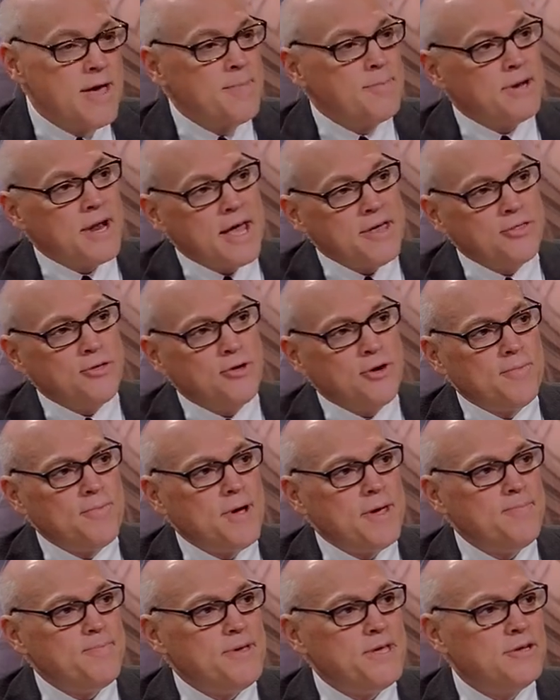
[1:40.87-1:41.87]
But I thought it
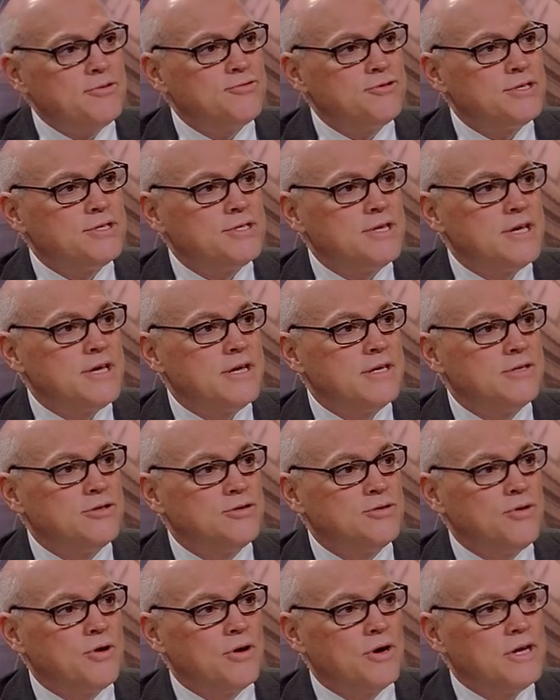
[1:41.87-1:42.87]
might be interesting
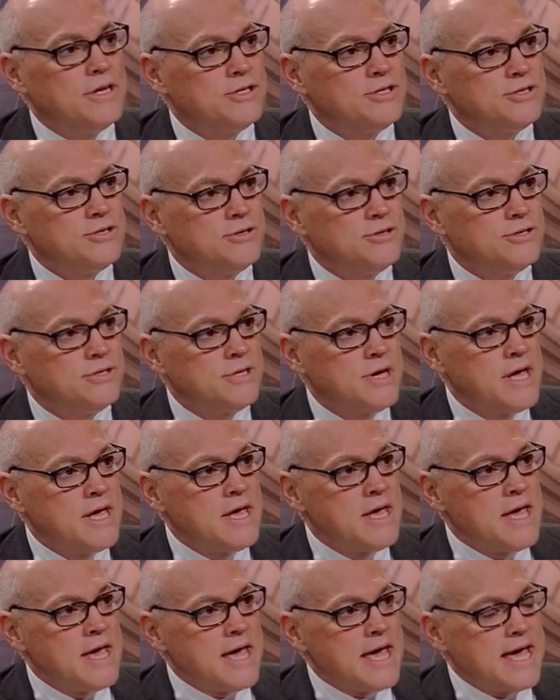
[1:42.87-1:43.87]
to our listeners
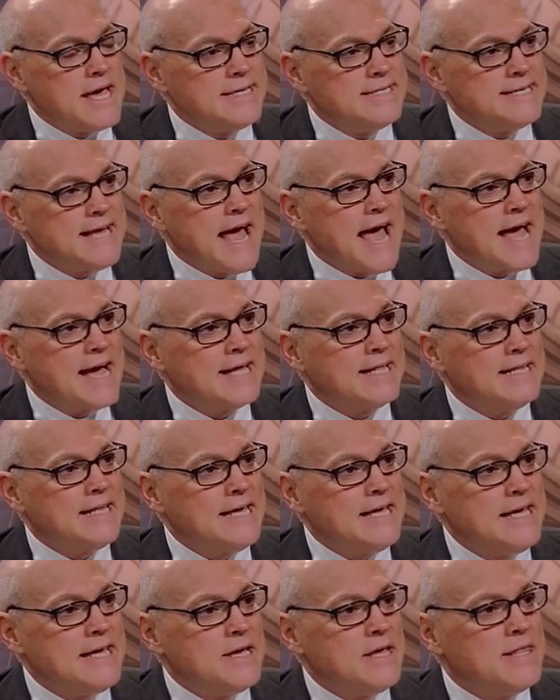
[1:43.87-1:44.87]

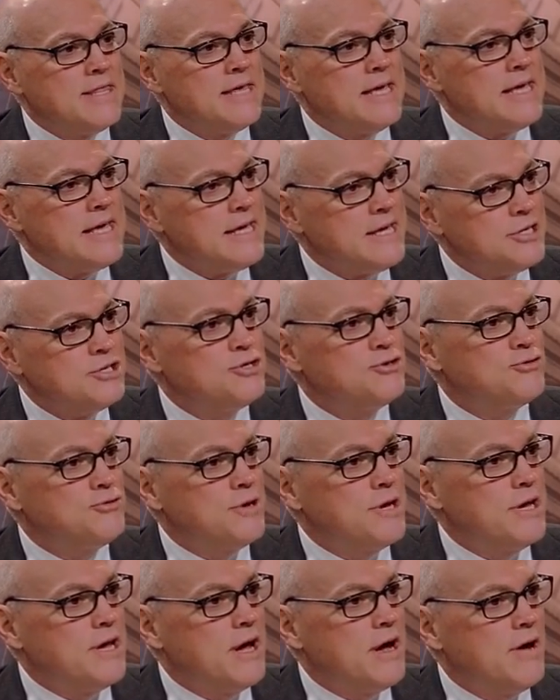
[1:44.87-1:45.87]
exactly the
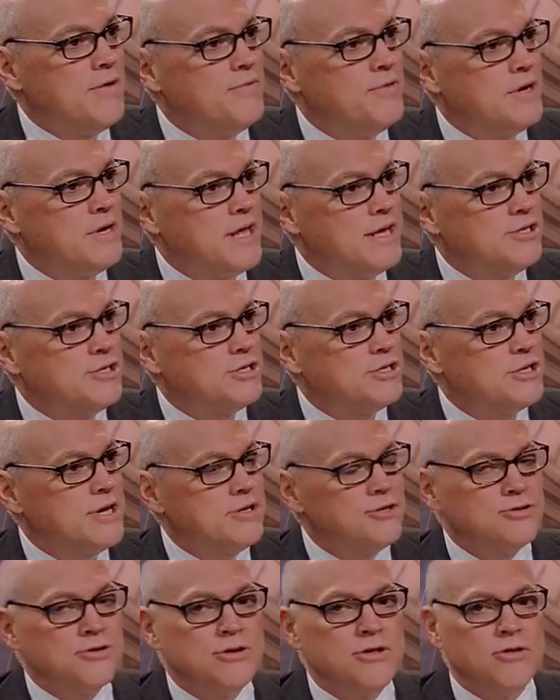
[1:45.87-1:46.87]
history of the
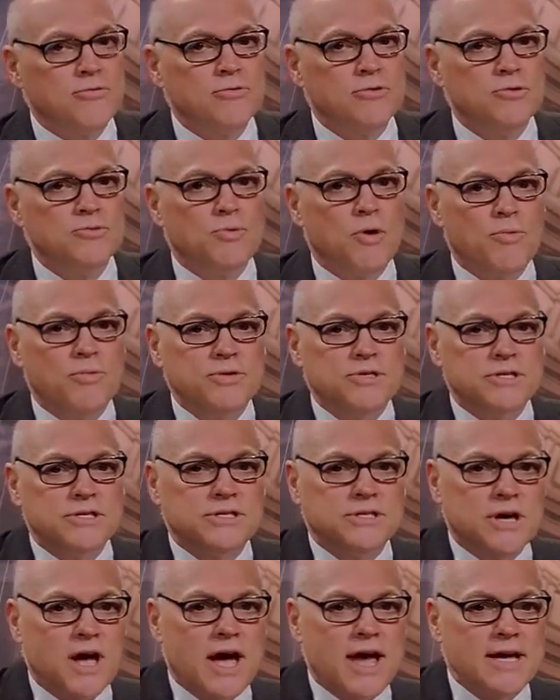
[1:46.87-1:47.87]
legislature. In other words, what was the
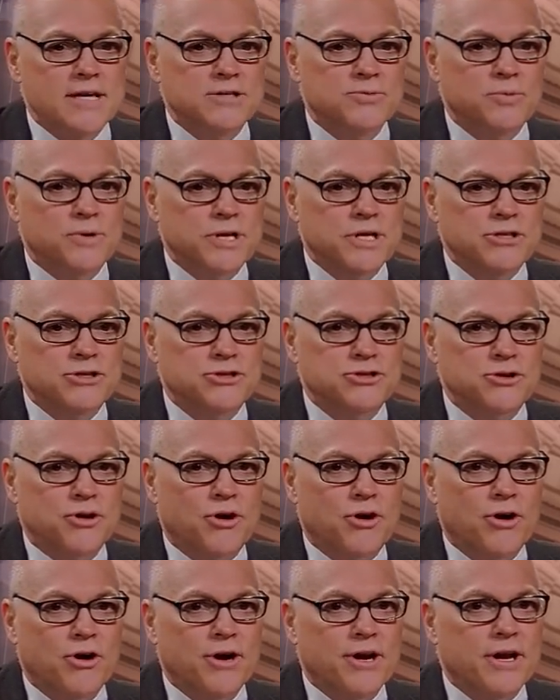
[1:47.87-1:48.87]
size when it
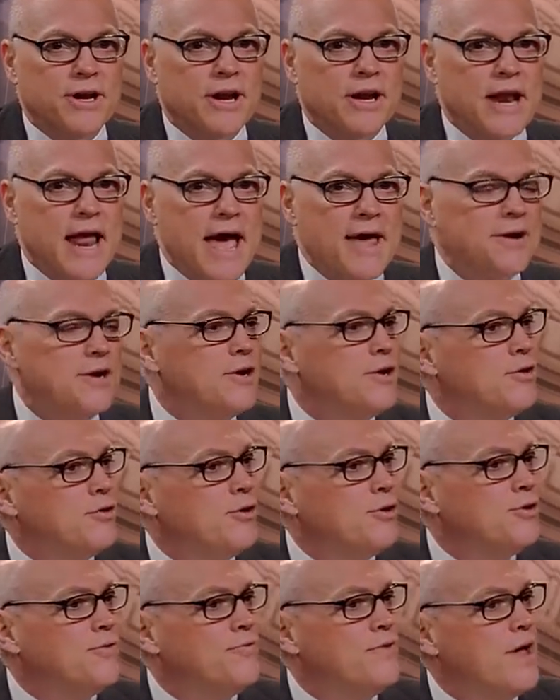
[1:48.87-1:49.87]
started and how did it
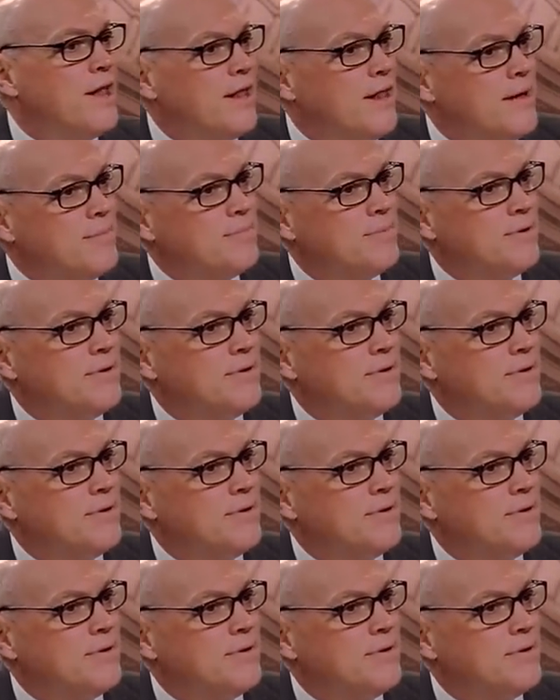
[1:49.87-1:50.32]
all develop?